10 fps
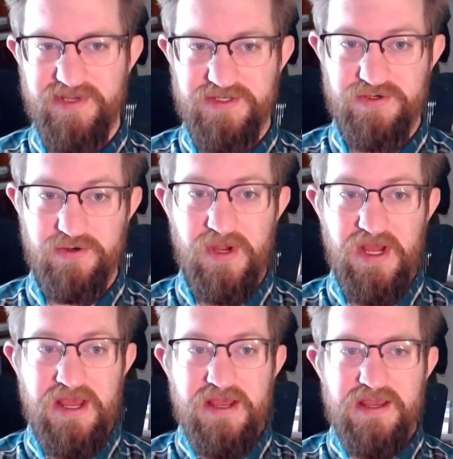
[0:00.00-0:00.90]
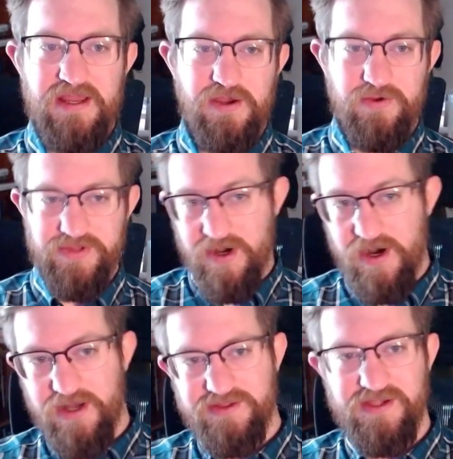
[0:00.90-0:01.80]
true. It goes
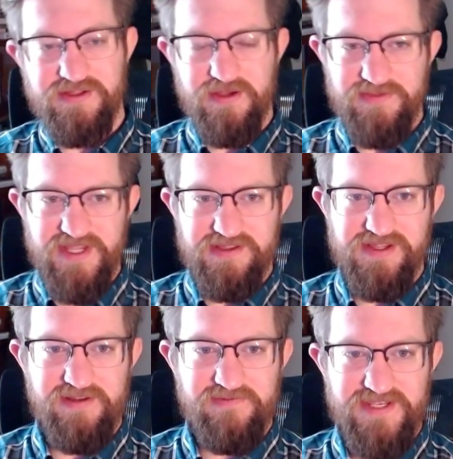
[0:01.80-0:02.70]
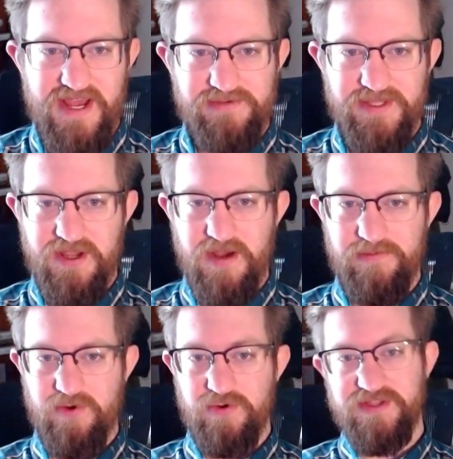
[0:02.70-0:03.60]
on, says some states that have adapted the Common
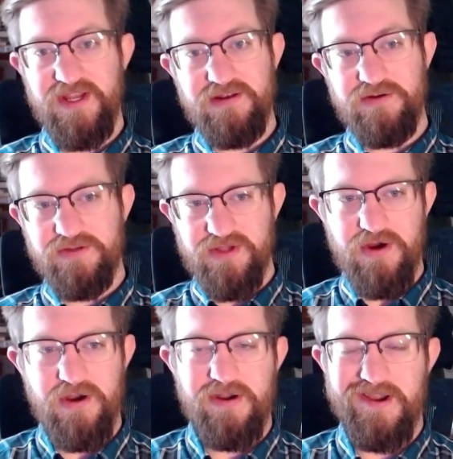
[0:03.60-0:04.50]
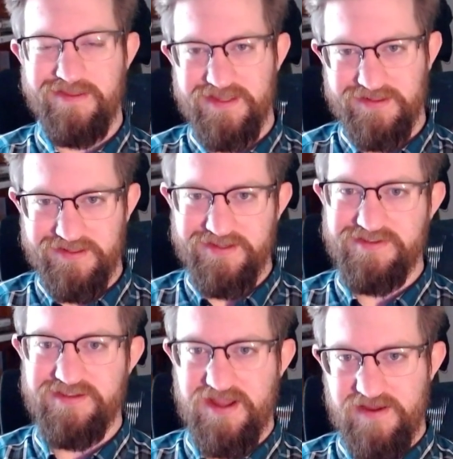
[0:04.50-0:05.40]
Core standards are, and then
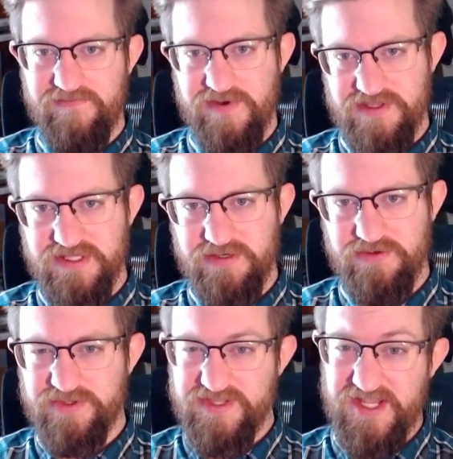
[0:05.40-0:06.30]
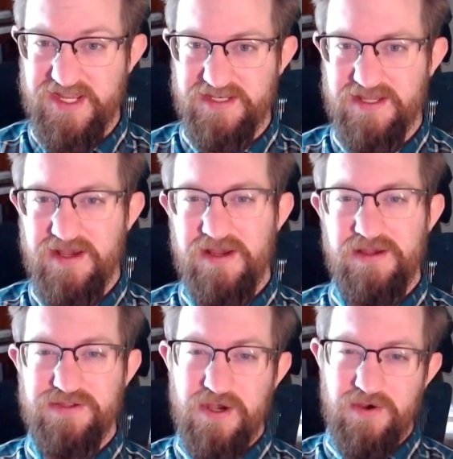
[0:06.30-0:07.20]
list every single state.
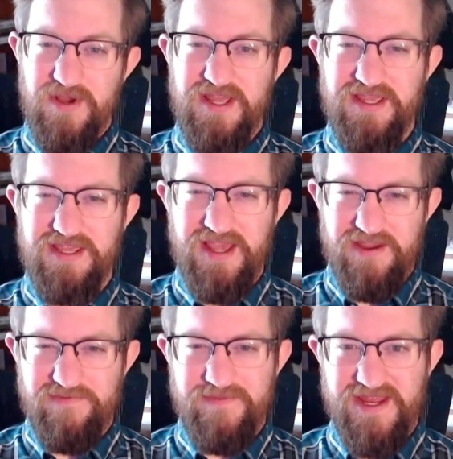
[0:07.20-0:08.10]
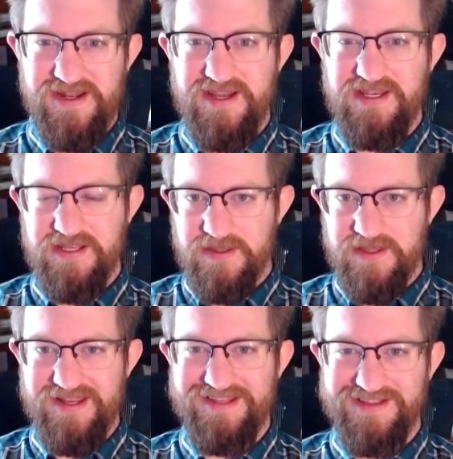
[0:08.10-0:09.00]
So it gave me an idea
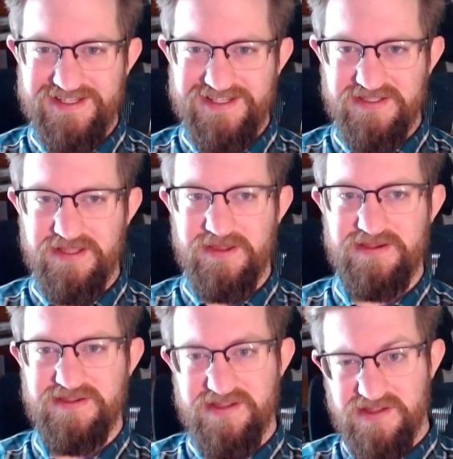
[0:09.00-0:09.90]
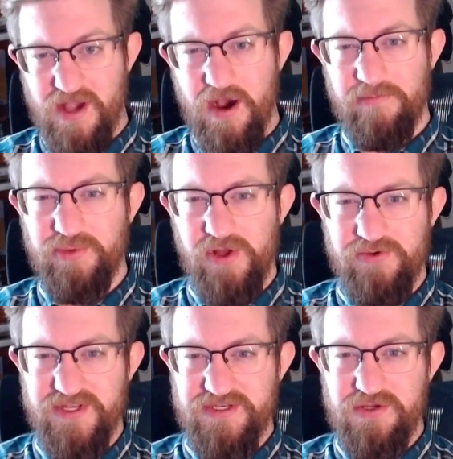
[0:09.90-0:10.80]
that at least this is
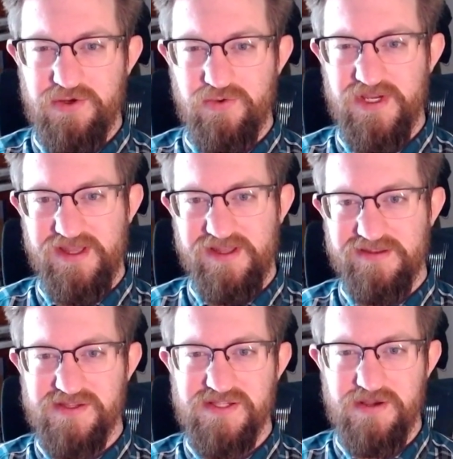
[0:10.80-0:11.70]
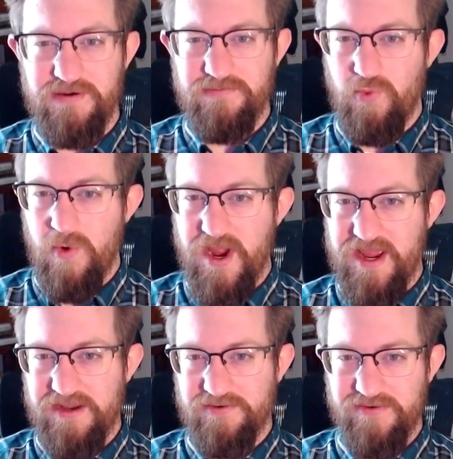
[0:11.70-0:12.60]
uploaded to it in some
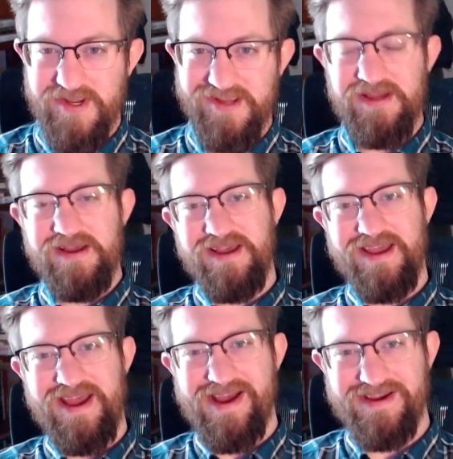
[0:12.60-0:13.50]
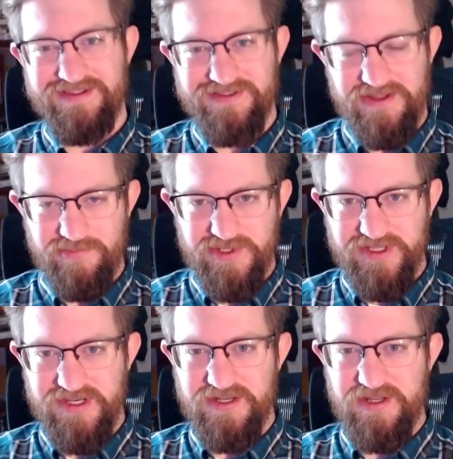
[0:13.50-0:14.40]
way, right? It has the
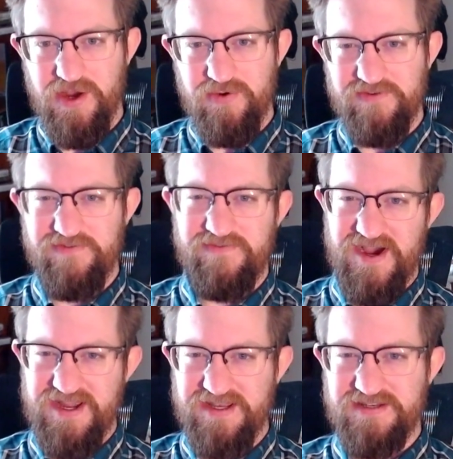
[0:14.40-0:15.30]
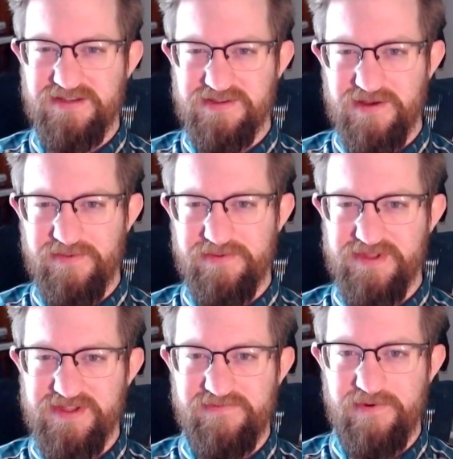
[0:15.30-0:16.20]
ability to go and find some of
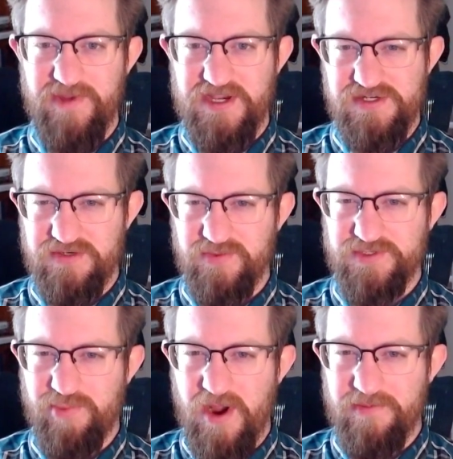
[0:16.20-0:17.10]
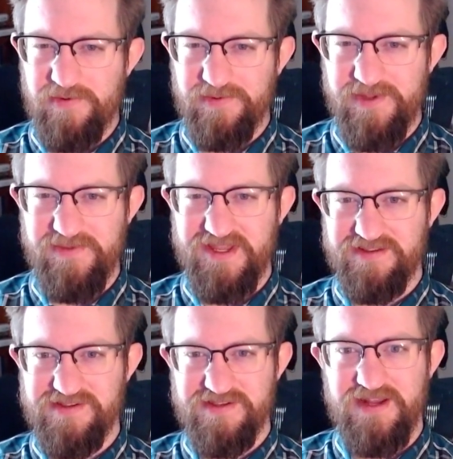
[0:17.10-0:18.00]
this information, which probably means
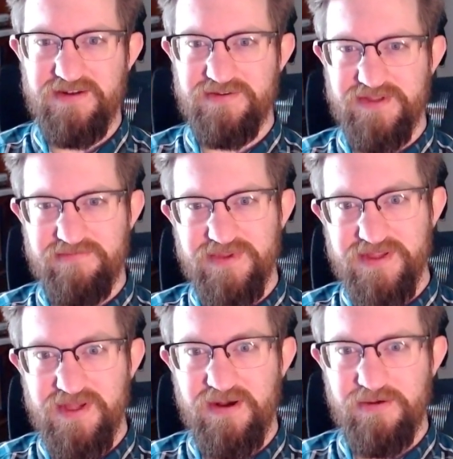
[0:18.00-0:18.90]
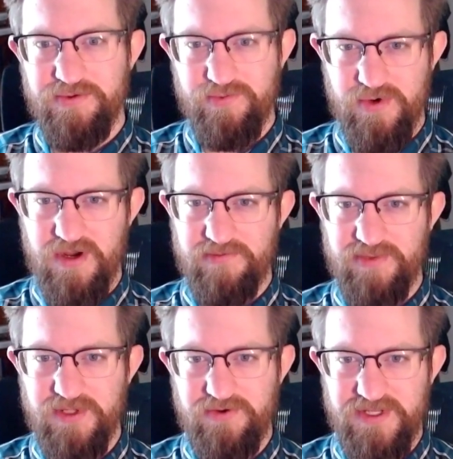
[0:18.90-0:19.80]
the standards themselves were
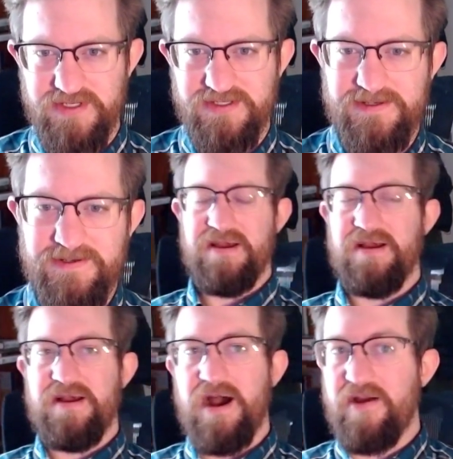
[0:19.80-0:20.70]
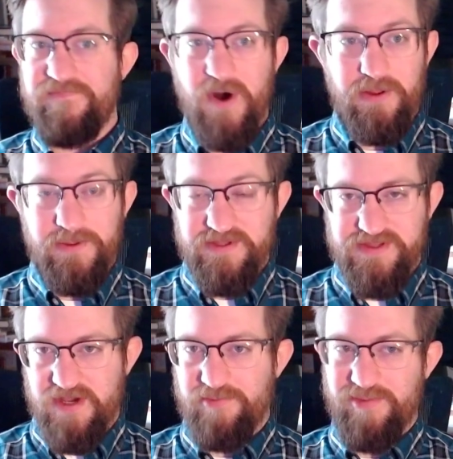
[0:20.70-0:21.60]
uploaded. I followed this
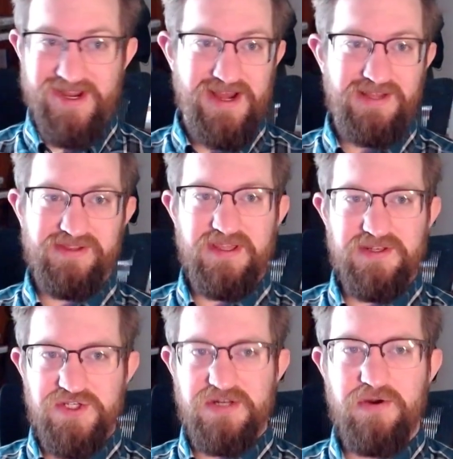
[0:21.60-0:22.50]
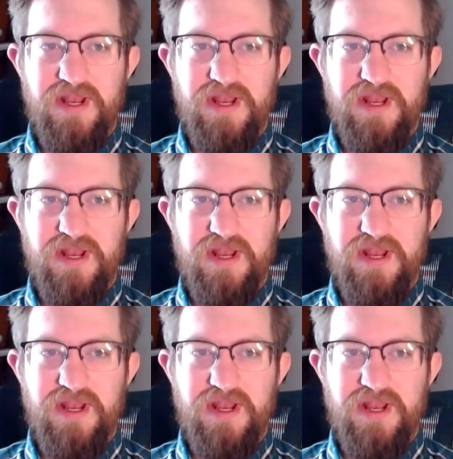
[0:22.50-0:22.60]
up by asking, generate